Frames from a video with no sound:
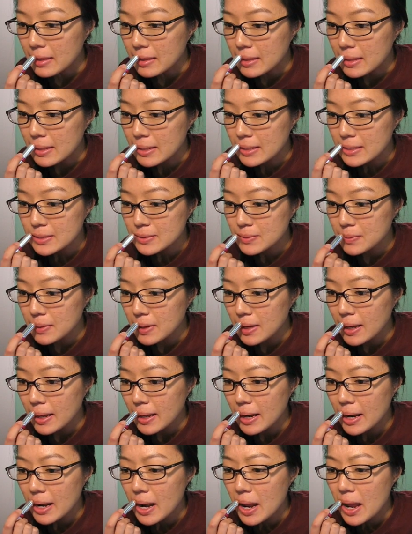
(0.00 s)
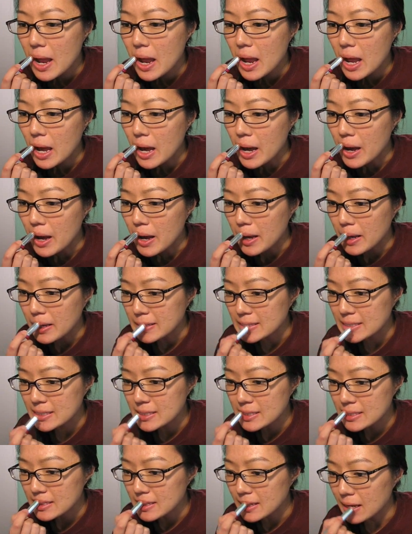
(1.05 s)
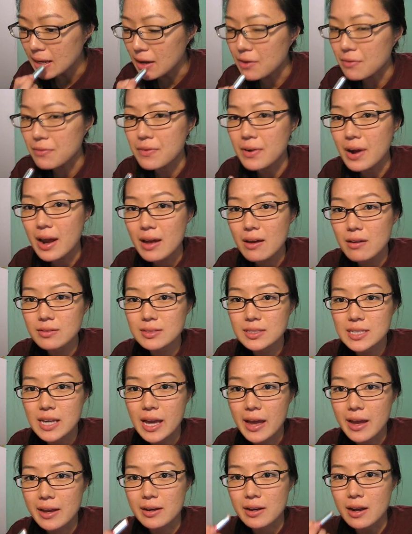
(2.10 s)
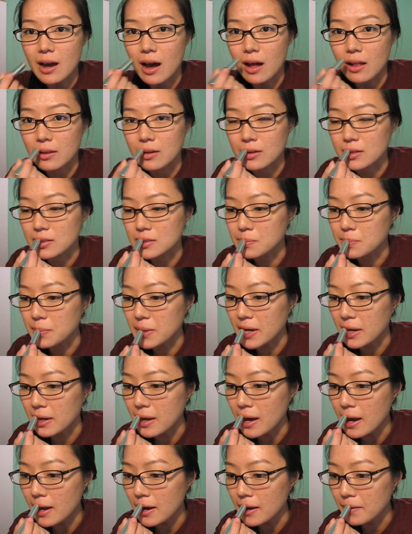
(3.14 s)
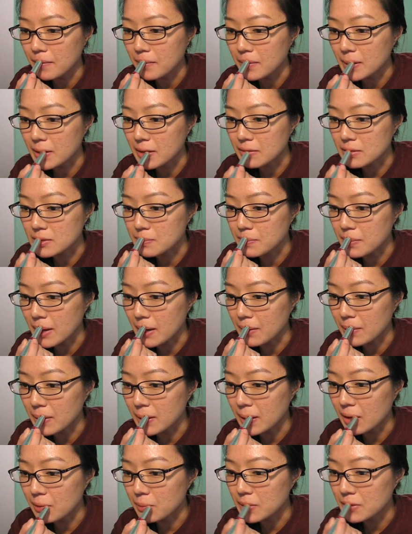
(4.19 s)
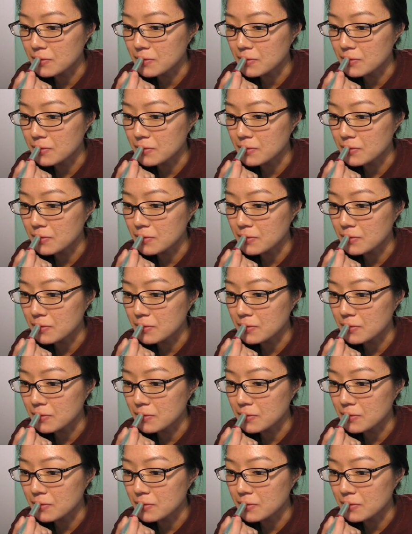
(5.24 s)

this one costs around $10, but I got it when it was buy one, get